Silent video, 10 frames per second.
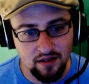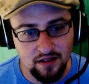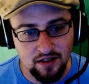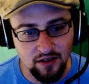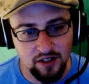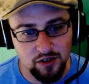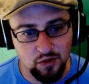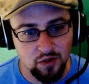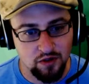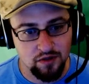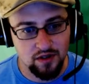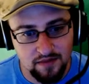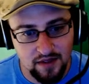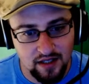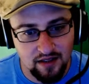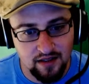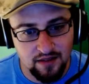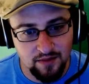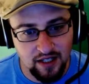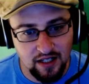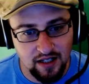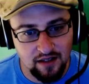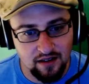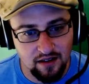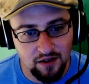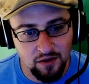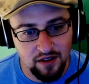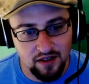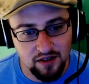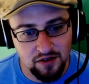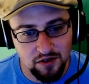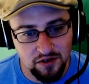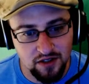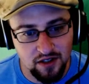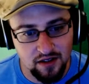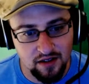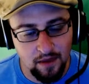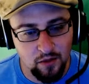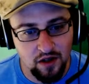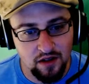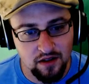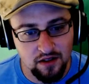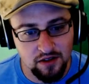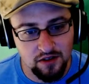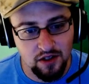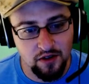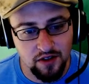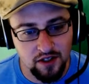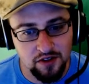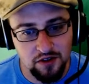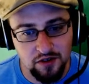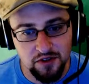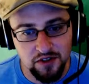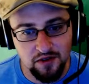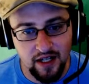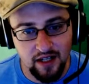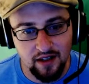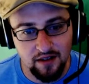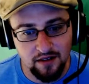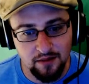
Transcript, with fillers: so I just won't. That does mean I need to know what the controls are, though. What are the controls? Oh, the controls are right here in the